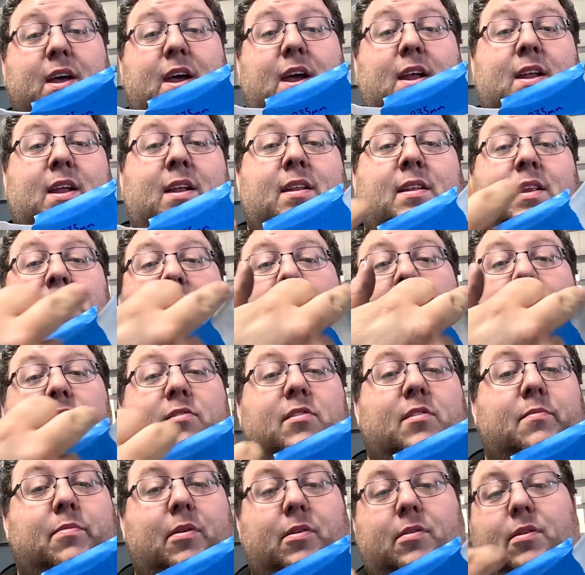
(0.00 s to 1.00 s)
and then these
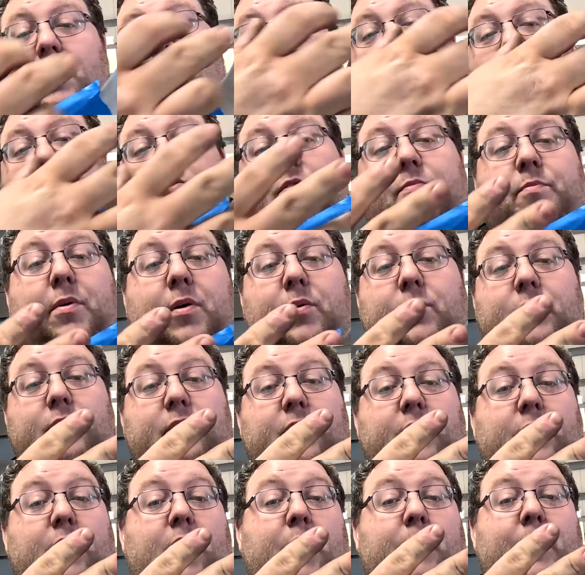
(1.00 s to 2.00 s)
two bolt holes bolt
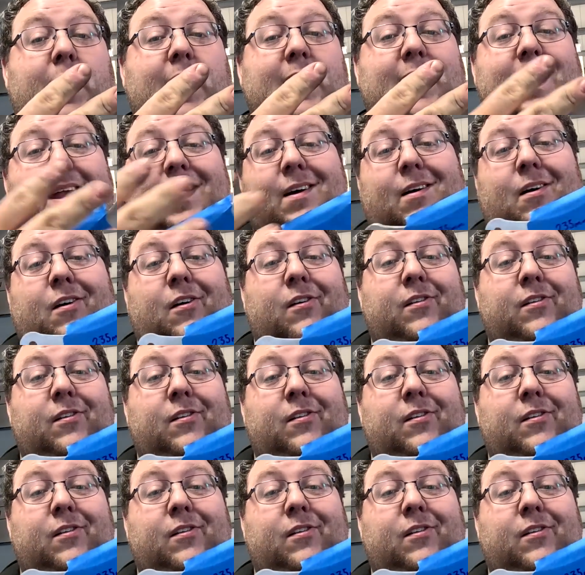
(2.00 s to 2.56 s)
to a bracket